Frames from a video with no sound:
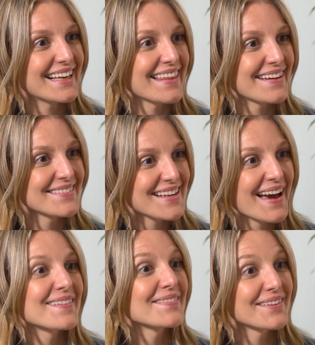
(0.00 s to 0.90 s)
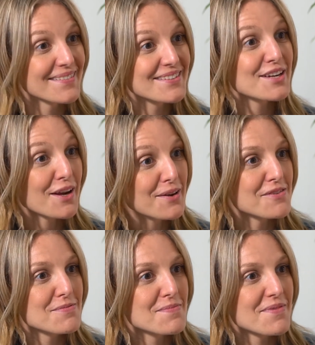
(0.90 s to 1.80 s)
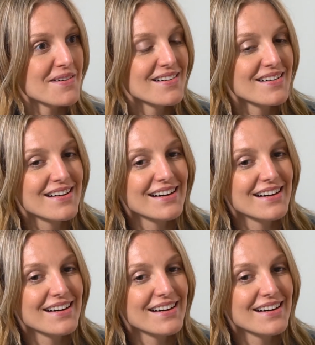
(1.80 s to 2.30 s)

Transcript: And that was kind of what I was sharing with people,